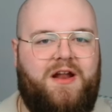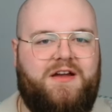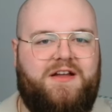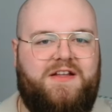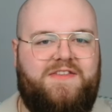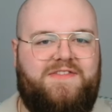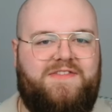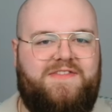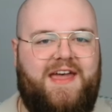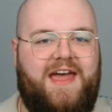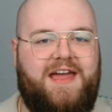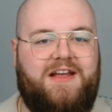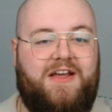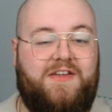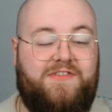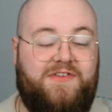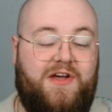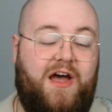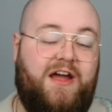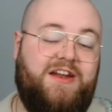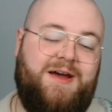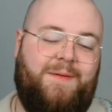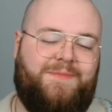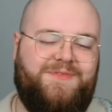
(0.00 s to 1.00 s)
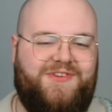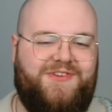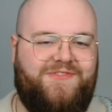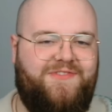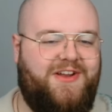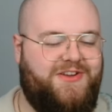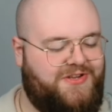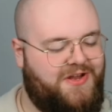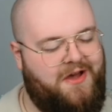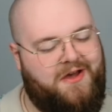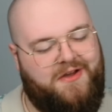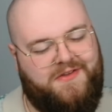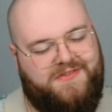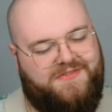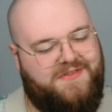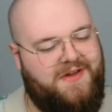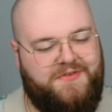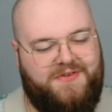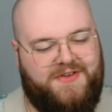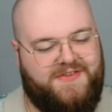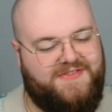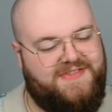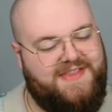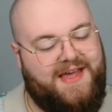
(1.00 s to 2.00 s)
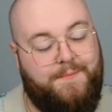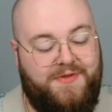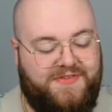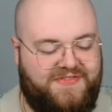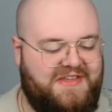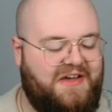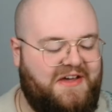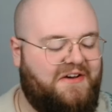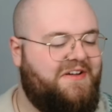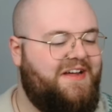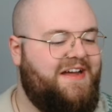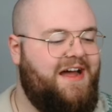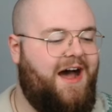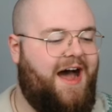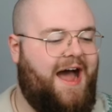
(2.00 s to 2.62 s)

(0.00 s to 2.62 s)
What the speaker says: I can say, because I topped a regional. No, it's not because of that, but still,